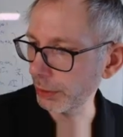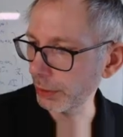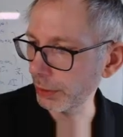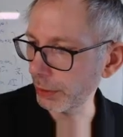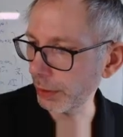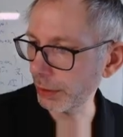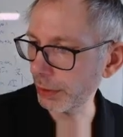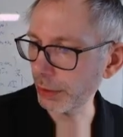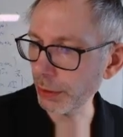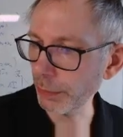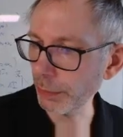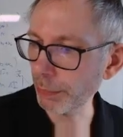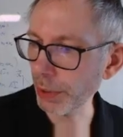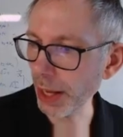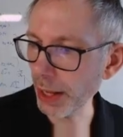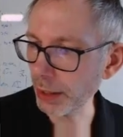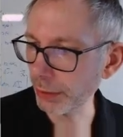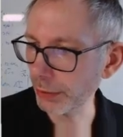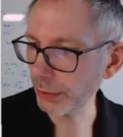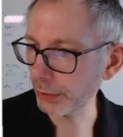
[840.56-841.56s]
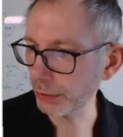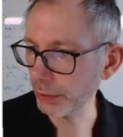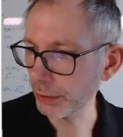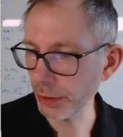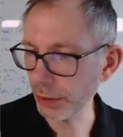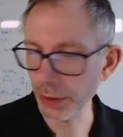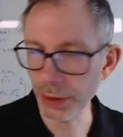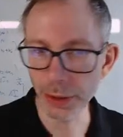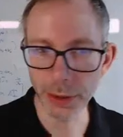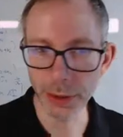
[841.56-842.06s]
the price
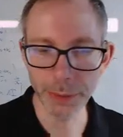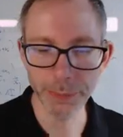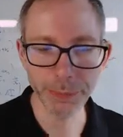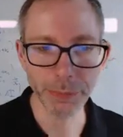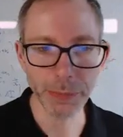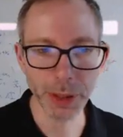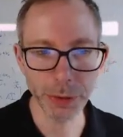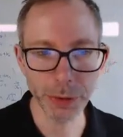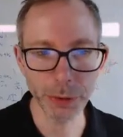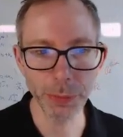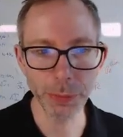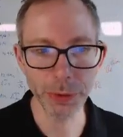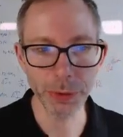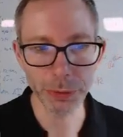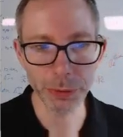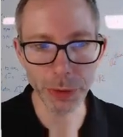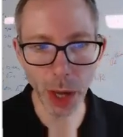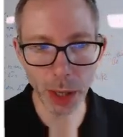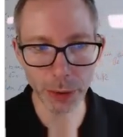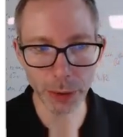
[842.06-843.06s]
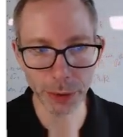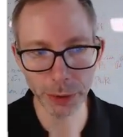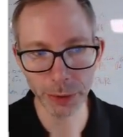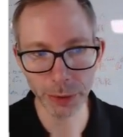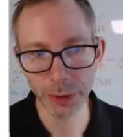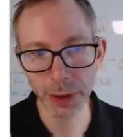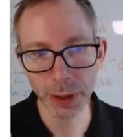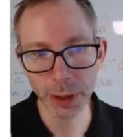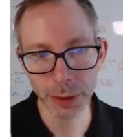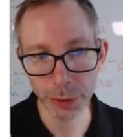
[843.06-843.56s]
in terms of dollars